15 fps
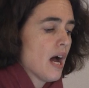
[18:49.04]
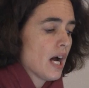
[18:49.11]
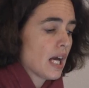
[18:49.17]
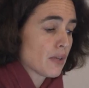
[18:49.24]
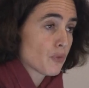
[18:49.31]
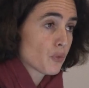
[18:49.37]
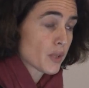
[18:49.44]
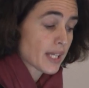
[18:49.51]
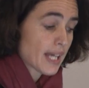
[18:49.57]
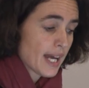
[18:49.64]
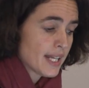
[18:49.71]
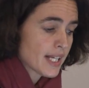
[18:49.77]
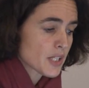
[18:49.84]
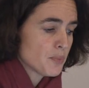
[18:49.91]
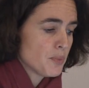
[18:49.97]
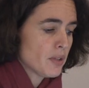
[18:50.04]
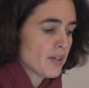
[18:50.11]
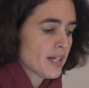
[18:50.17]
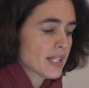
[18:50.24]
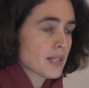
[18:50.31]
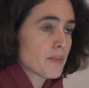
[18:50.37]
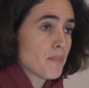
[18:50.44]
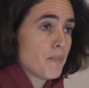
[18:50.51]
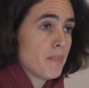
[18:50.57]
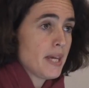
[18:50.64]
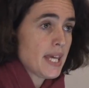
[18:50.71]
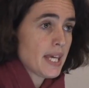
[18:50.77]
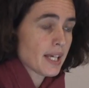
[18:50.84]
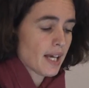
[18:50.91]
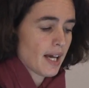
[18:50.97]
If we can experience
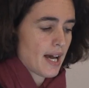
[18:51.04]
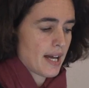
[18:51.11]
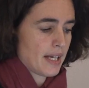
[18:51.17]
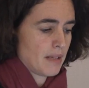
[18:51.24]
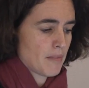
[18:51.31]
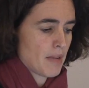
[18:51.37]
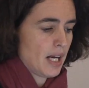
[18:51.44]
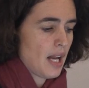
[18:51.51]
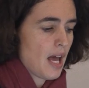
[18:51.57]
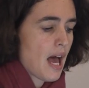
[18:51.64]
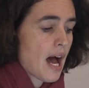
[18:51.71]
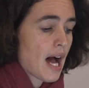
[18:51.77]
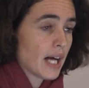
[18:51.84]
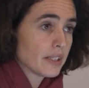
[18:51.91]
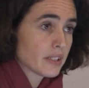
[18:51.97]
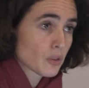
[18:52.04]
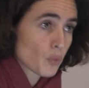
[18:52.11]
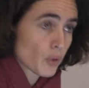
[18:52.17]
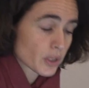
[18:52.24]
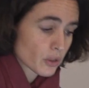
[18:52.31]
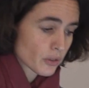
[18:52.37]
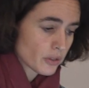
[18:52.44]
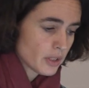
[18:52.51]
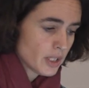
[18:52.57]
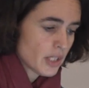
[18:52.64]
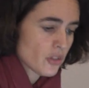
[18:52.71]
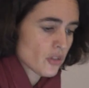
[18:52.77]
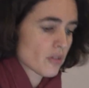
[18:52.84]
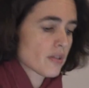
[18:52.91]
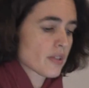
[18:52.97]
being animal, under what
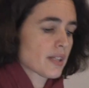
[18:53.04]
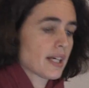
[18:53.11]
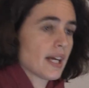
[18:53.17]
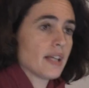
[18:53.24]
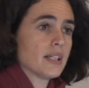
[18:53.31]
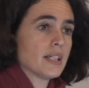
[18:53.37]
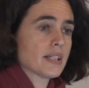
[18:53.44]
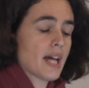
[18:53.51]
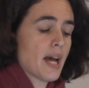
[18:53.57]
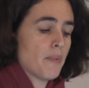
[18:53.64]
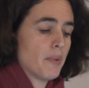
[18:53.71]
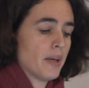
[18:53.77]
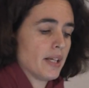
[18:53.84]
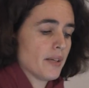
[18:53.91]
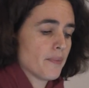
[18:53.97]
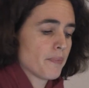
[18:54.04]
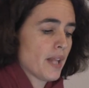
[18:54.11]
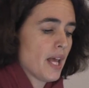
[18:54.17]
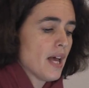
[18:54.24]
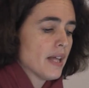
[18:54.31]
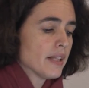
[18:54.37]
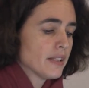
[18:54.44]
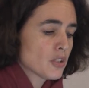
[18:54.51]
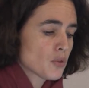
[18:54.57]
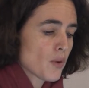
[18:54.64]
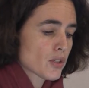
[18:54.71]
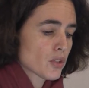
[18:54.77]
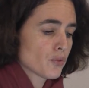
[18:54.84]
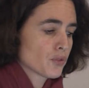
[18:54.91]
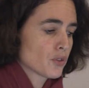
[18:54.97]
conditions can it happen? This
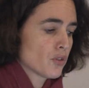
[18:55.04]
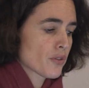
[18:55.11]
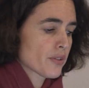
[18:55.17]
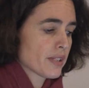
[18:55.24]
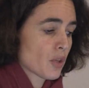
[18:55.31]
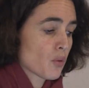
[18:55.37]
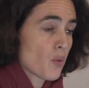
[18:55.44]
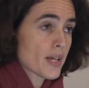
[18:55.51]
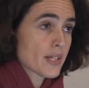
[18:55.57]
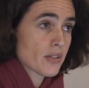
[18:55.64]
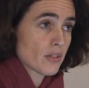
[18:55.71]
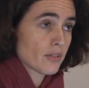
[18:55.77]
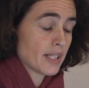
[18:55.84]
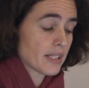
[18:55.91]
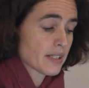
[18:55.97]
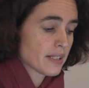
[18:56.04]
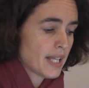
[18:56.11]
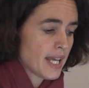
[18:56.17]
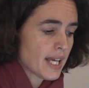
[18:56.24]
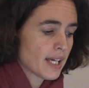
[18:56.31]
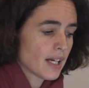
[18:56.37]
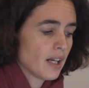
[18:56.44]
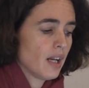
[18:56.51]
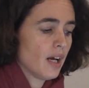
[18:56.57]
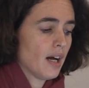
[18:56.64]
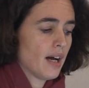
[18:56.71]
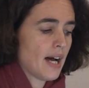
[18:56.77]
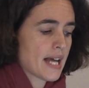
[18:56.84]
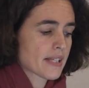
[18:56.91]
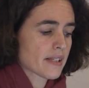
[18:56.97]
was, of course, the question that Nagel
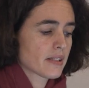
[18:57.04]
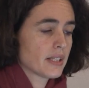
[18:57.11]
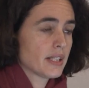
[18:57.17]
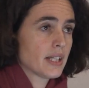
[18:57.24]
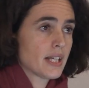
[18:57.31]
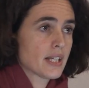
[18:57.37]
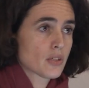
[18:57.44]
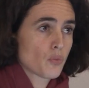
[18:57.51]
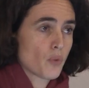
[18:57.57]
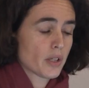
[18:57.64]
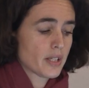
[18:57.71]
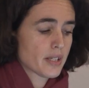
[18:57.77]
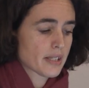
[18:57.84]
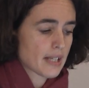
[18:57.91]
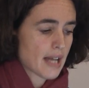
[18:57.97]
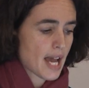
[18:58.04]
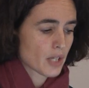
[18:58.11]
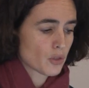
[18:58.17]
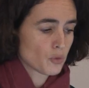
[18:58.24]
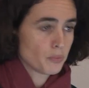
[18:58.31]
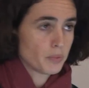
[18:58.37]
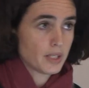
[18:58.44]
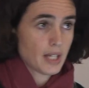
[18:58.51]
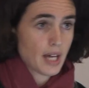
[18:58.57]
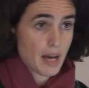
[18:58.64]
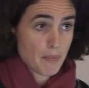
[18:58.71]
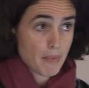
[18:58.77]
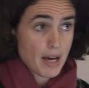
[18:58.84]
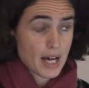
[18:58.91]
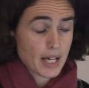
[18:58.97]
asked in his What It's Like to Be
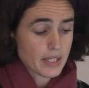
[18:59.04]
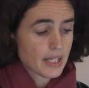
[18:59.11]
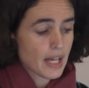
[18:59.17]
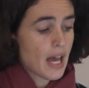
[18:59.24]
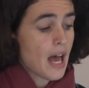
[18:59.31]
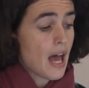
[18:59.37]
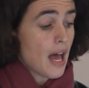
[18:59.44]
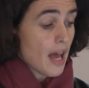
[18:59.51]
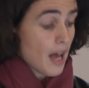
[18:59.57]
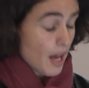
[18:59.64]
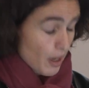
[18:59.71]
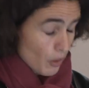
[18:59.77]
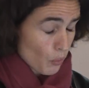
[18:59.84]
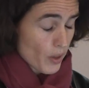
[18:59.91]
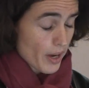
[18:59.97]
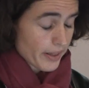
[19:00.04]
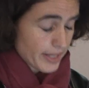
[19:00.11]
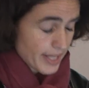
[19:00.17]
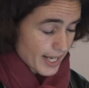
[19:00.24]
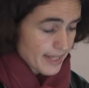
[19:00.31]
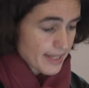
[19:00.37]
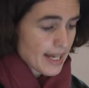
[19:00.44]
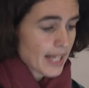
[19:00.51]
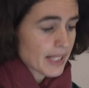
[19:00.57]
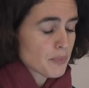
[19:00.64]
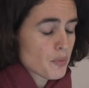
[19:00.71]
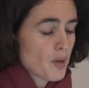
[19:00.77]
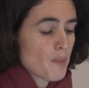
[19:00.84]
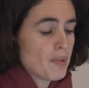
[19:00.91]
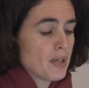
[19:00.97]
a Bat, where the
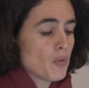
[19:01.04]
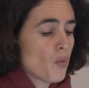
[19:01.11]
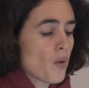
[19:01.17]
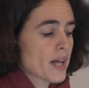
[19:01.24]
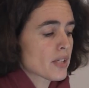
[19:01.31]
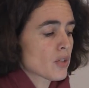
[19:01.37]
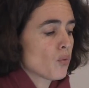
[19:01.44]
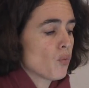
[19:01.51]
exact problem was